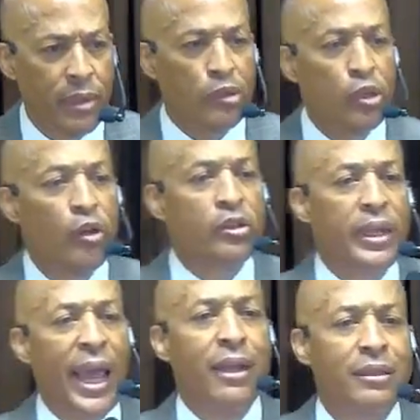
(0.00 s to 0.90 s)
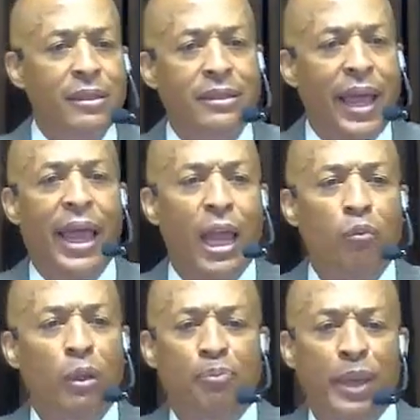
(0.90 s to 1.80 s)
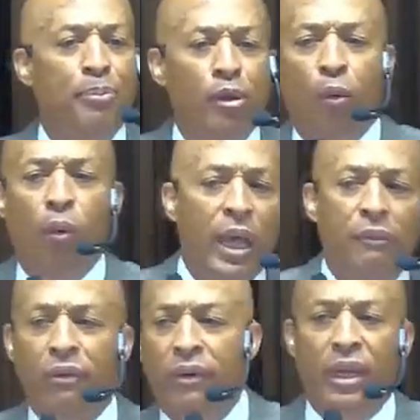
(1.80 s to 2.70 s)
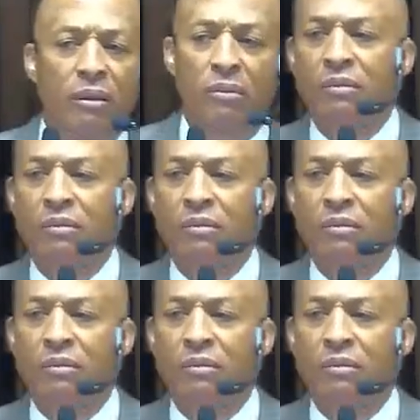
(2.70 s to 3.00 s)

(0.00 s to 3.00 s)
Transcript: The church can't stand when people are wavering.